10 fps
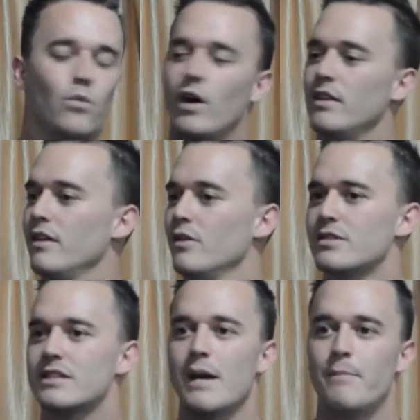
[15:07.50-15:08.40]
One little
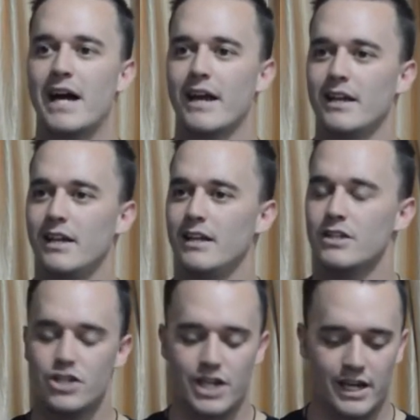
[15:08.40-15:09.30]
step back, it
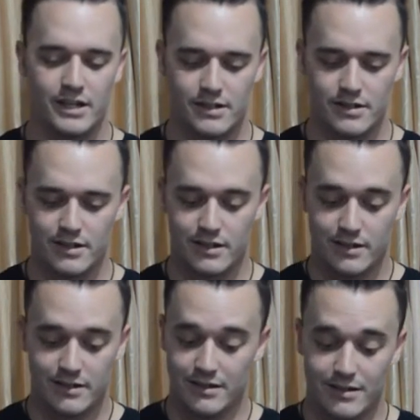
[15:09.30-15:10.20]
changed
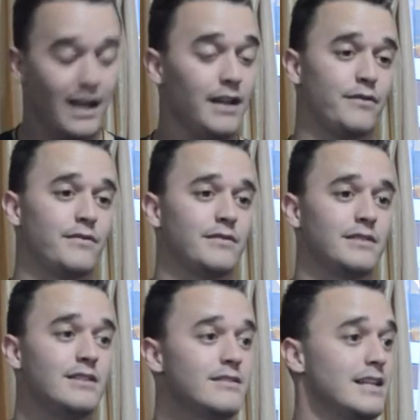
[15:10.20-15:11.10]
his life,
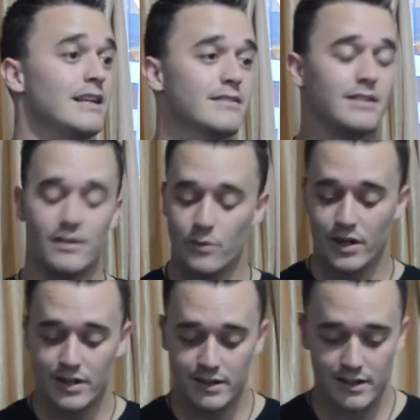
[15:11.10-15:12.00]
his destiny, and
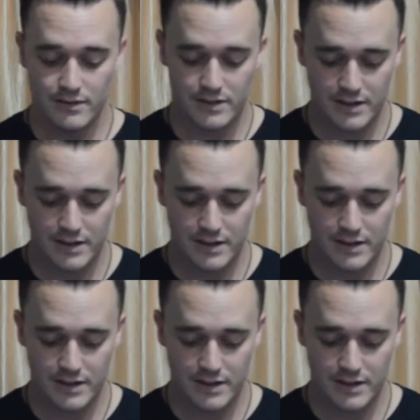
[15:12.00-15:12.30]
where he lived.